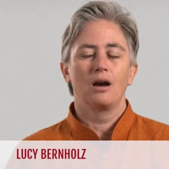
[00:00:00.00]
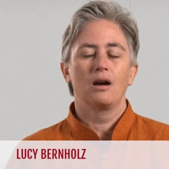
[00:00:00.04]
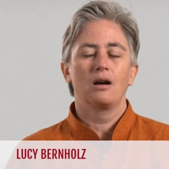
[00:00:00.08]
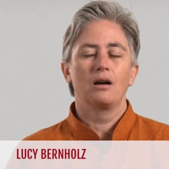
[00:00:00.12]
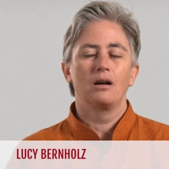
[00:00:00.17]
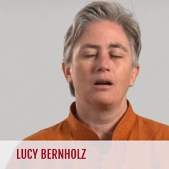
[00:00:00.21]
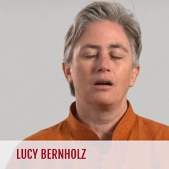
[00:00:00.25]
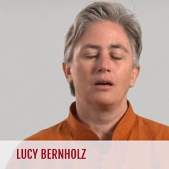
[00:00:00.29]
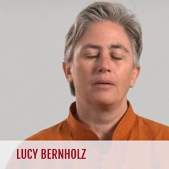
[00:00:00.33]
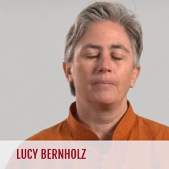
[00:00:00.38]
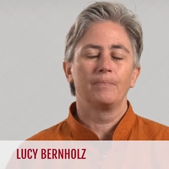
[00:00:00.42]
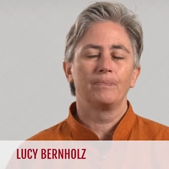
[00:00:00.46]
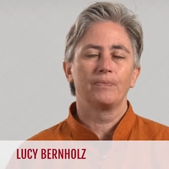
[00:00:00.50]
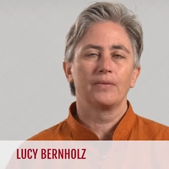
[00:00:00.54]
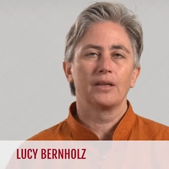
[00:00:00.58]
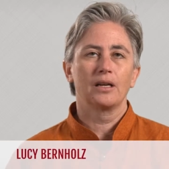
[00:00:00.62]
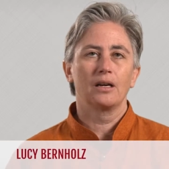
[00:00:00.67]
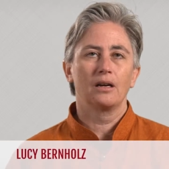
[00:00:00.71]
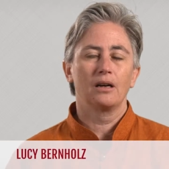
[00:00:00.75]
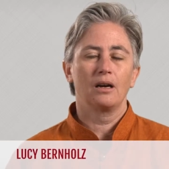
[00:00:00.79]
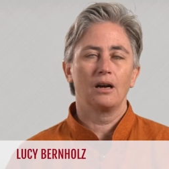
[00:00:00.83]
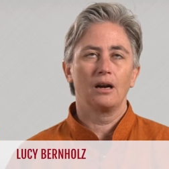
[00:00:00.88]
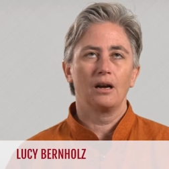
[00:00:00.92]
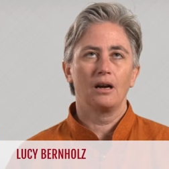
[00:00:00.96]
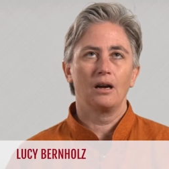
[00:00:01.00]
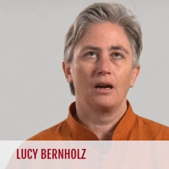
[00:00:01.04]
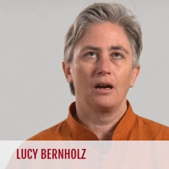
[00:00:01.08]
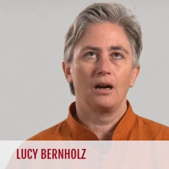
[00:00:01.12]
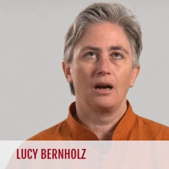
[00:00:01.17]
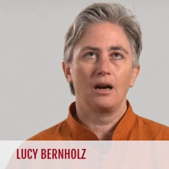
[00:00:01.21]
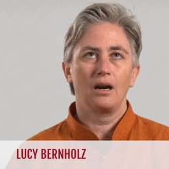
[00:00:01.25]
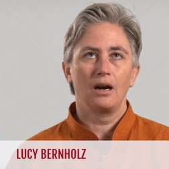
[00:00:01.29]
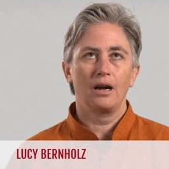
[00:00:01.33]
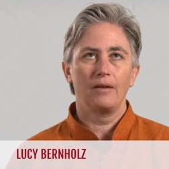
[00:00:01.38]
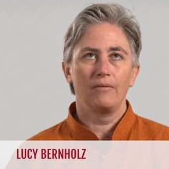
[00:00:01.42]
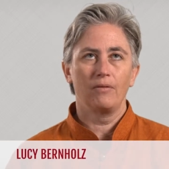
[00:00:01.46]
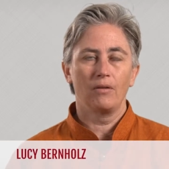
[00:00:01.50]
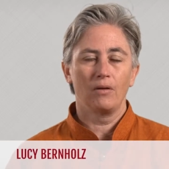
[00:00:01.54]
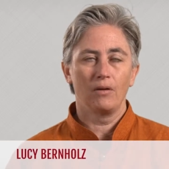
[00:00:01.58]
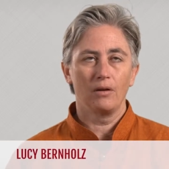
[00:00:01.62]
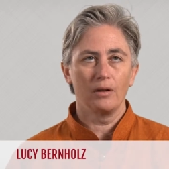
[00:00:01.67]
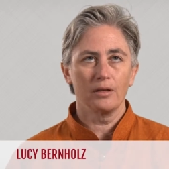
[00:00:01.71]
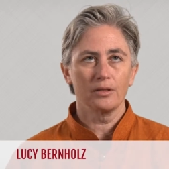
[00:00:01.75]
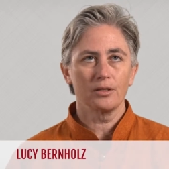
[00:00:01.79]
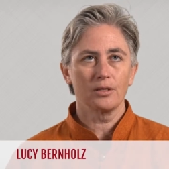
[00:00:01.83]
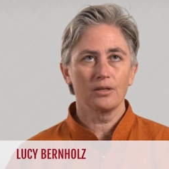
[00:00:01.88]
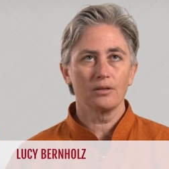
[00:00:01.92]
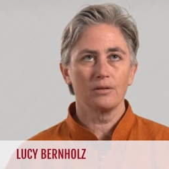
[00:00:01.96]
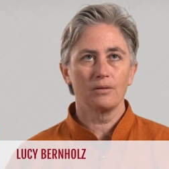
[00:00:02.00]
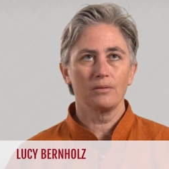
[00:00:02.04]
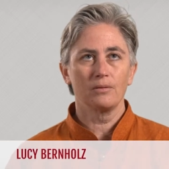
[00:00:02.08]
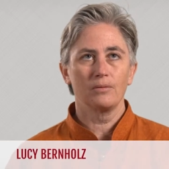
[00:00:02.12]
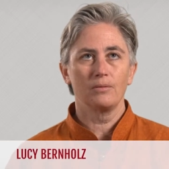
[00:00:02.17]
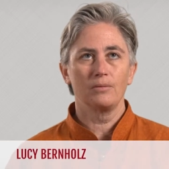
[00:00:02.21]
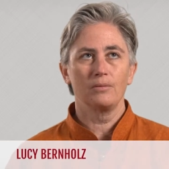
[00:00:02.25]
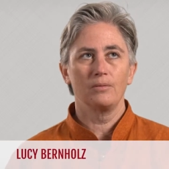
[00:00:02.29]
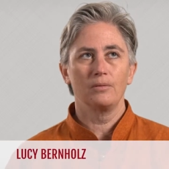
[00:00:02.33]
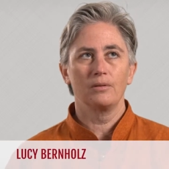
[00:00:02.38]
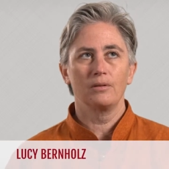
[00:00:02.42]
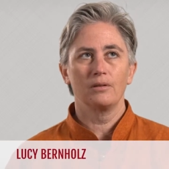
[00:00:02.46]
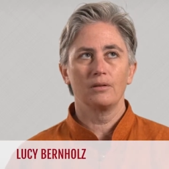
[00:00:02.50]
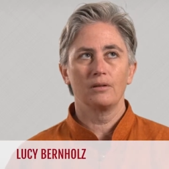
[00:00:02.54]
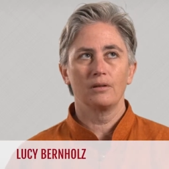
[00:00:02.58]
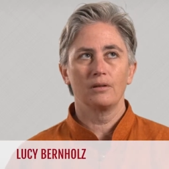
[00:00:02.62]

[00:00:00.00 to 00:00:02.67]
Um, I've also